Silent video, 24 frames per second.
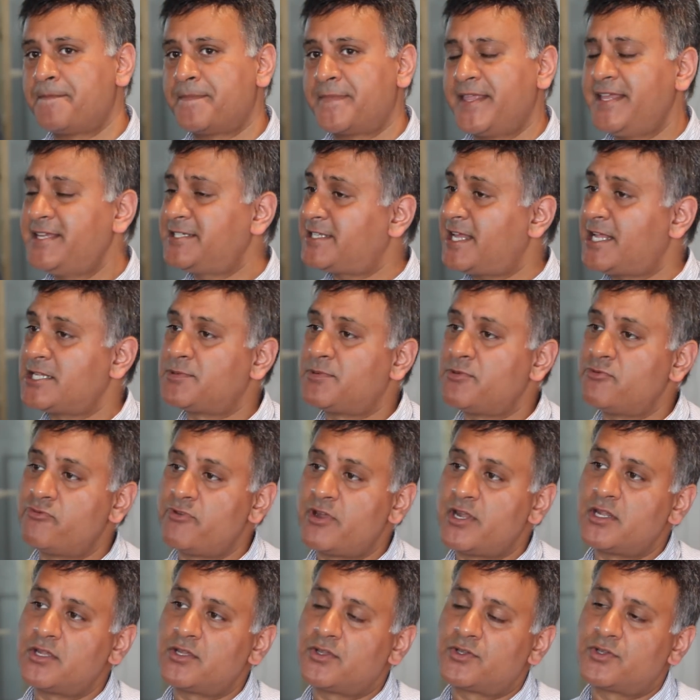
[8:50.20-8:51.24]
These tend to be
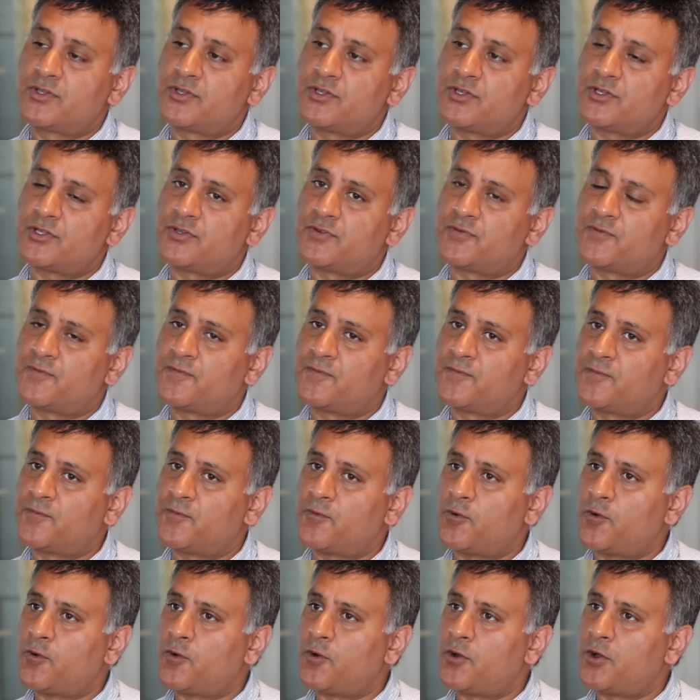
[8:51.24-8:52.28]
really good
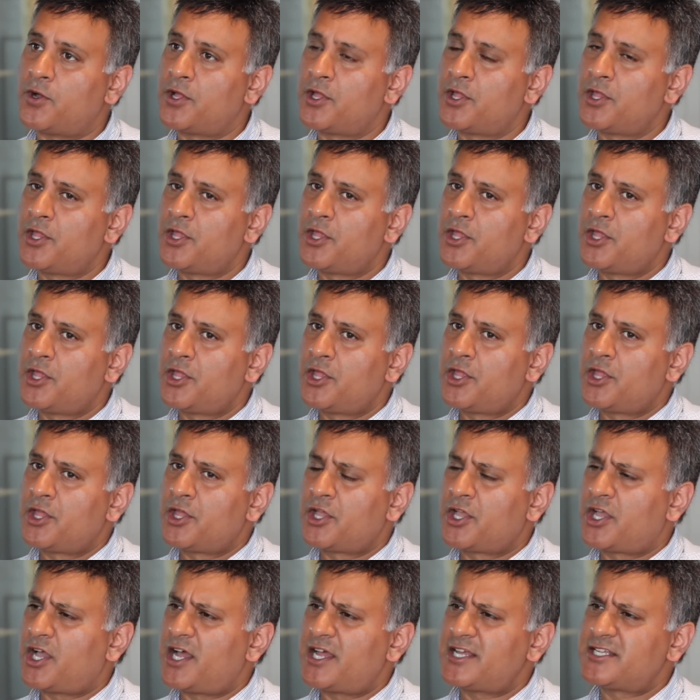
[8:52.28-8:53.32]
for
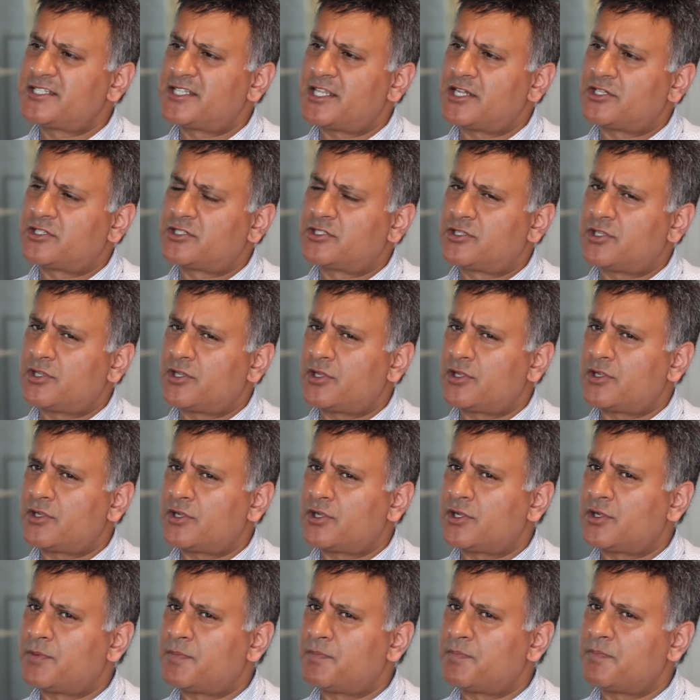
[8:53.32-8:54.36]
guys that
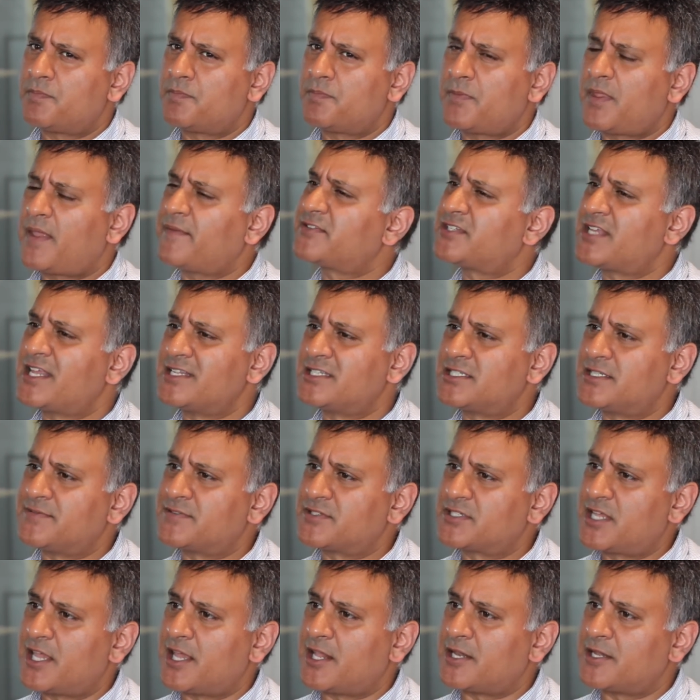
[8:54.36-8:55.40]
have sensitive
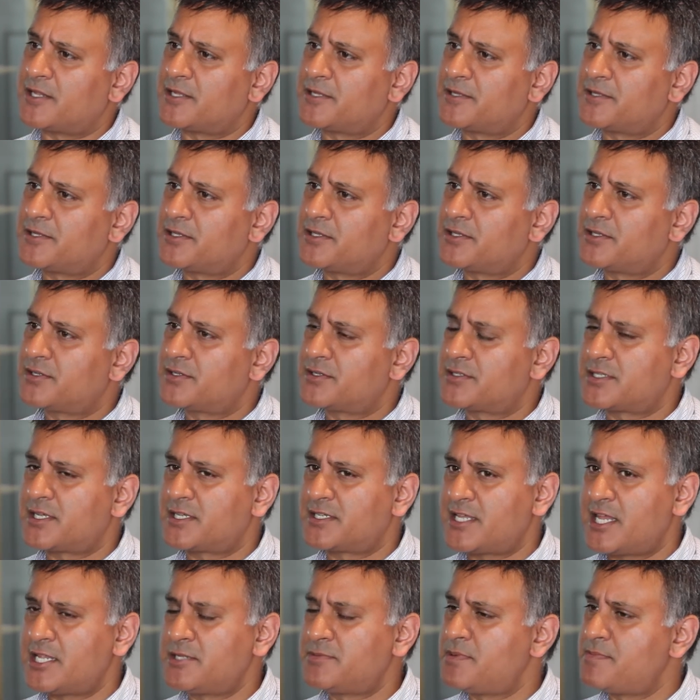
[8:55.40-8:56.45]
skin, because they
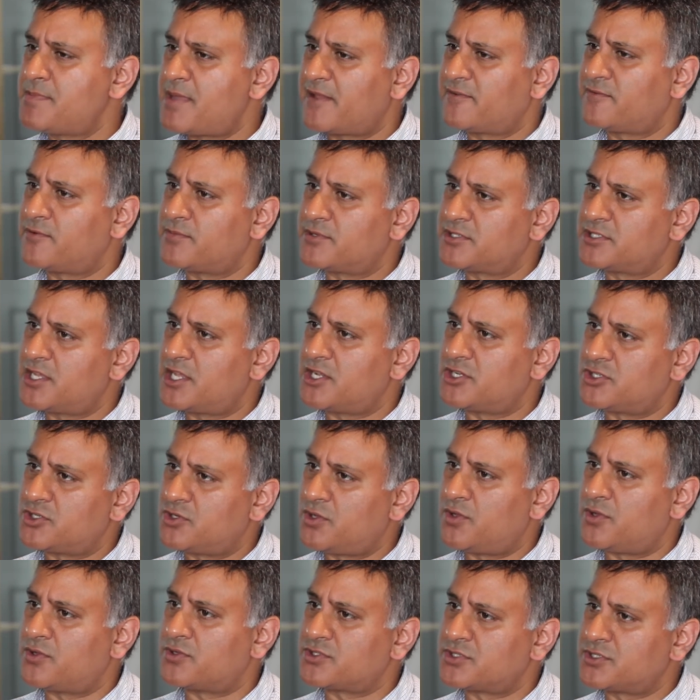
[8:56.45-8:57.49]
tend to be made from essential
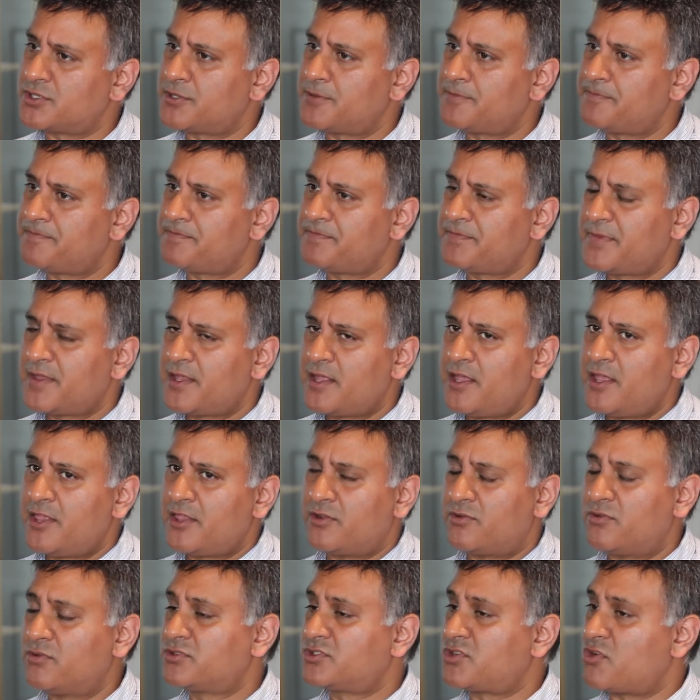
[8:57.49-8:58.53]
oils.
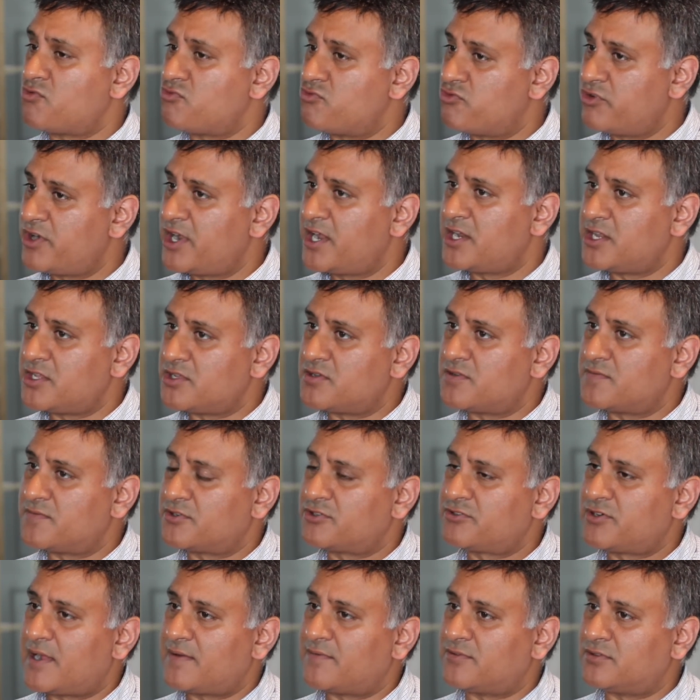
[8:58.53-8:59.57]
They're also really good for
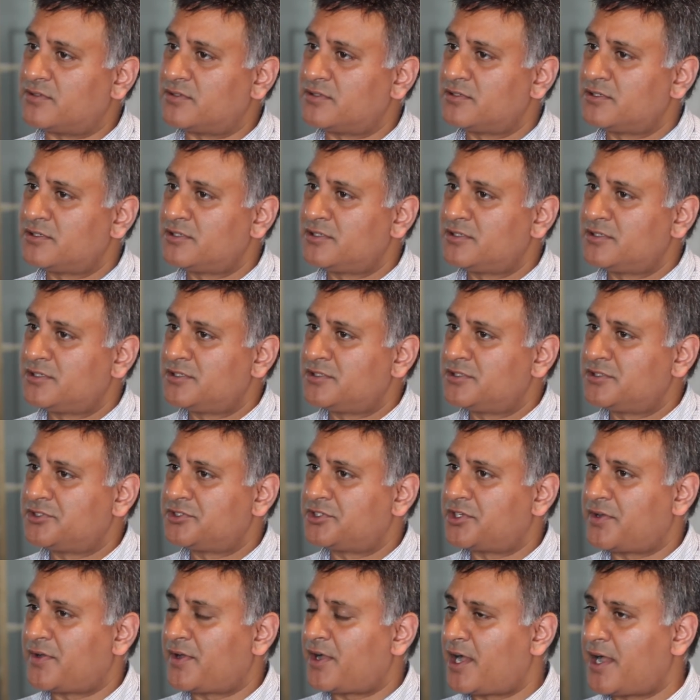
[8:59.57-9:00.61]
travel.
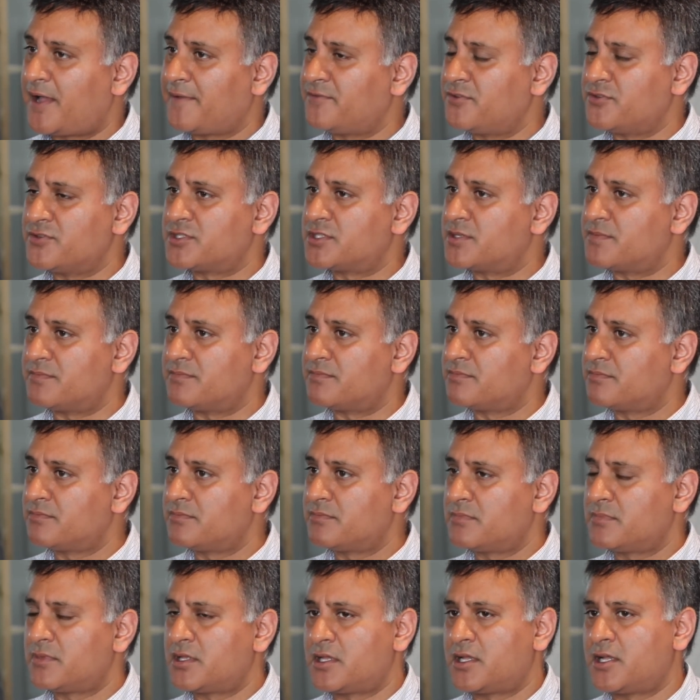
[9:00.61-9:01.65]
So I've used them
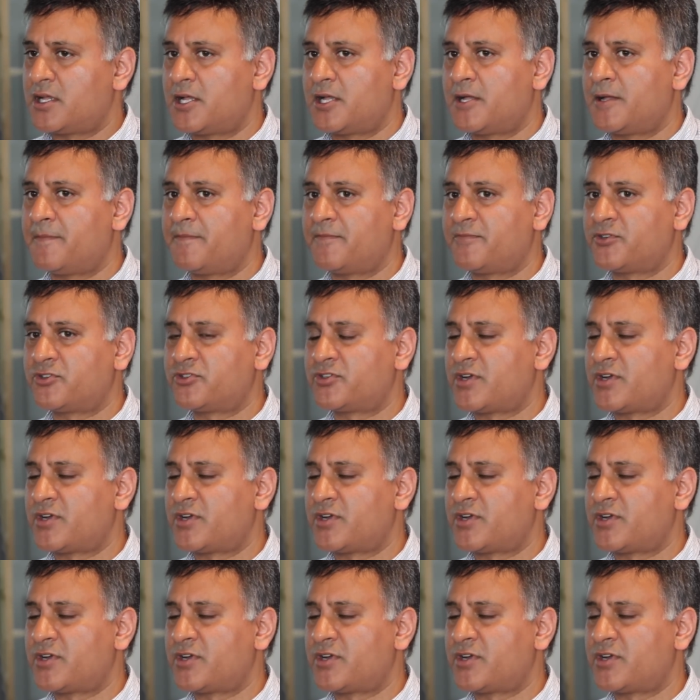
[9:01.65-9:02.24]
for